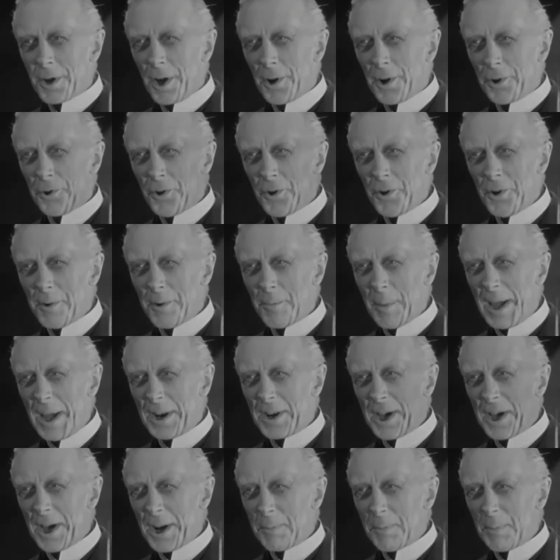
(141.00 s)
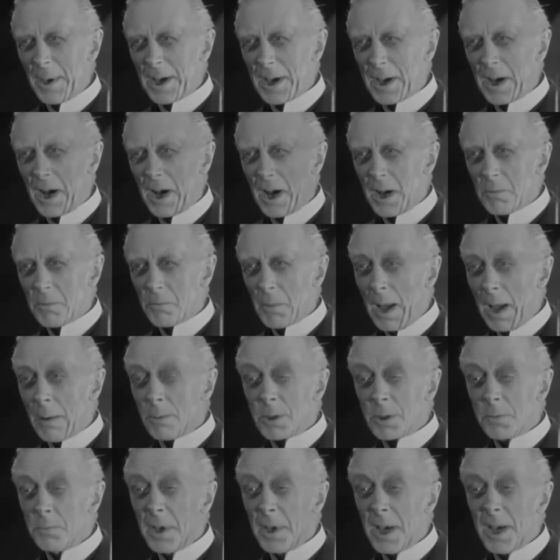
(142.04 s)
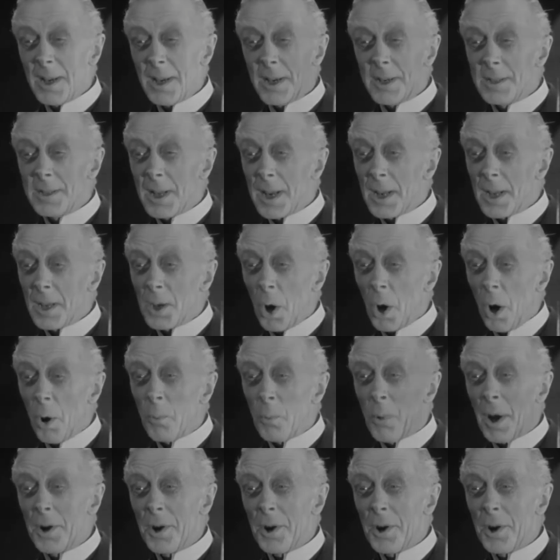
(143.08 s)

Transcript: for being blasphemous for forgetting to say grace you know